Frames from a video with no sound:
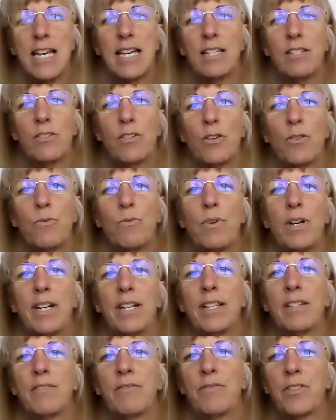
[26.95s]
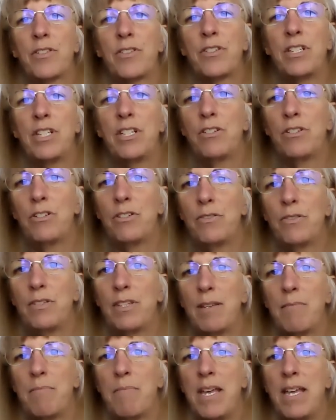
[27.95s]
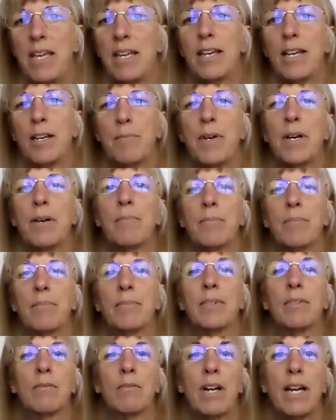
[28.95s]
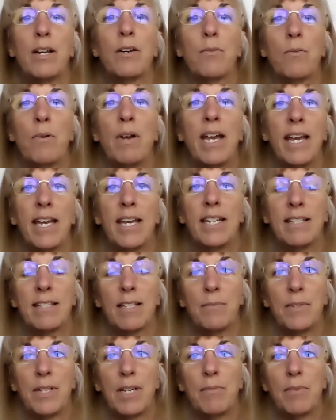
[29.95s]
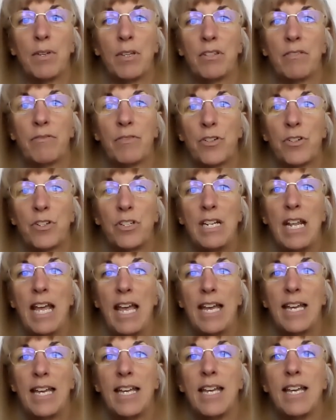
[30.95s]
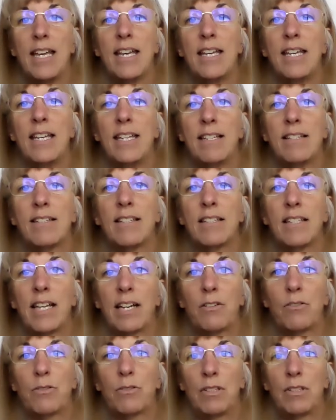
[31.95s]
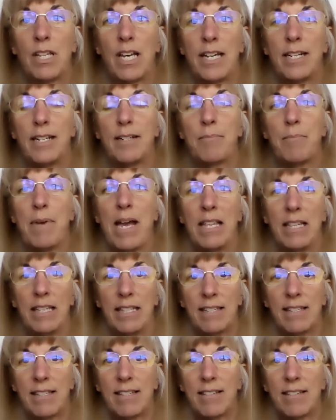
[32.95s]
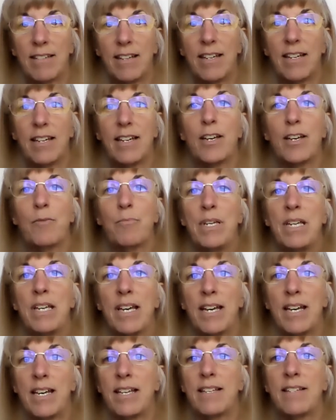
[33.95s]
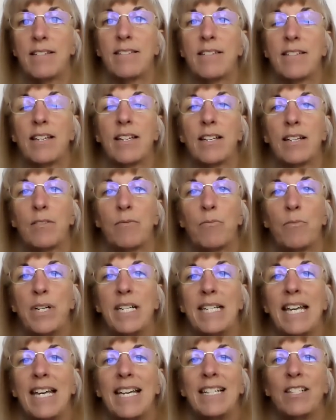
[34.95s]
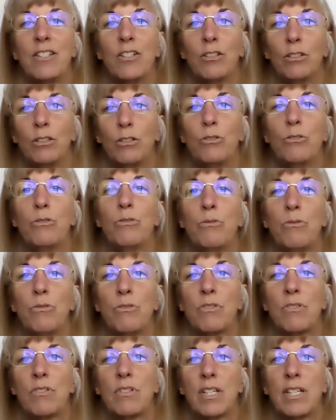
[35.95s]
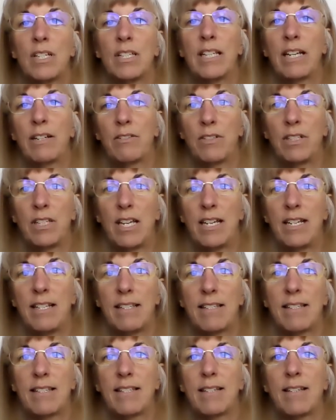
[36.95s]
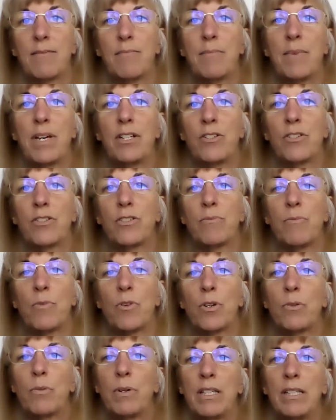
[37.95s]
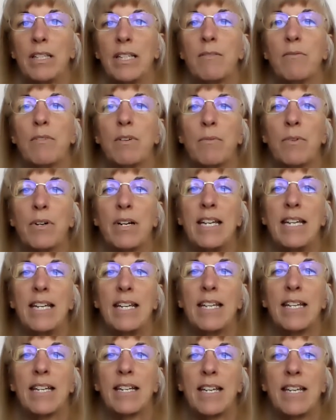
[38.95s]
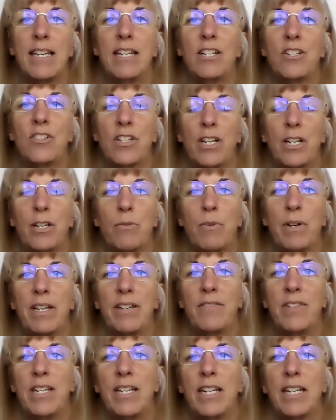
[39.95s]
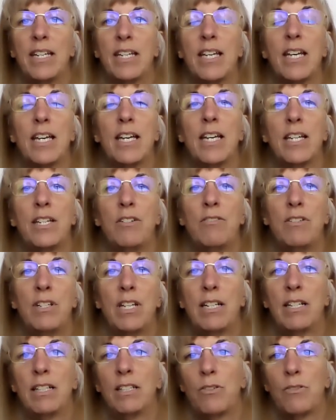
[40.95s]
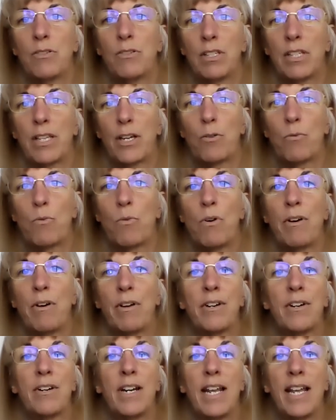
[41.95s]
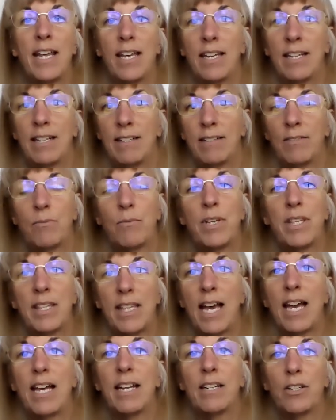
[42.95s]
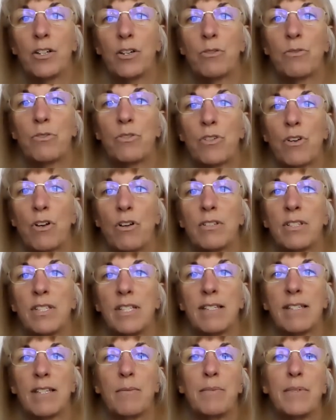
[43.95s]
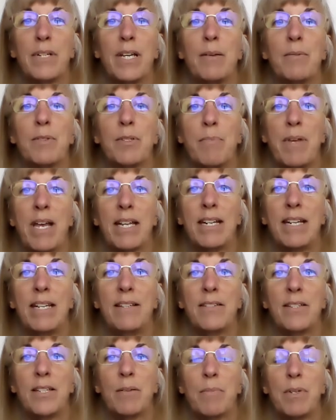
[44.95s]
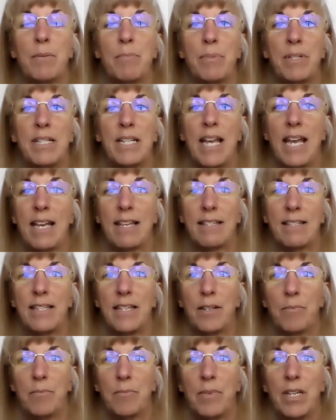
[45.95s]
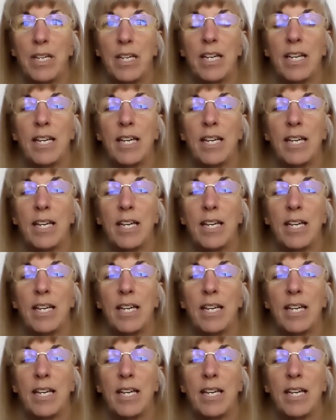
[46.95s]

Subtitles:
And so one of the first issues that may come up right away, sometimes on the first day, is electrolyte balance, because we tend to lose electrolytes much more quickly when we're eating a ketogenic way of eating. You tend to lose a lot of water, and with that goes salt and sometimes magnesium and potassium.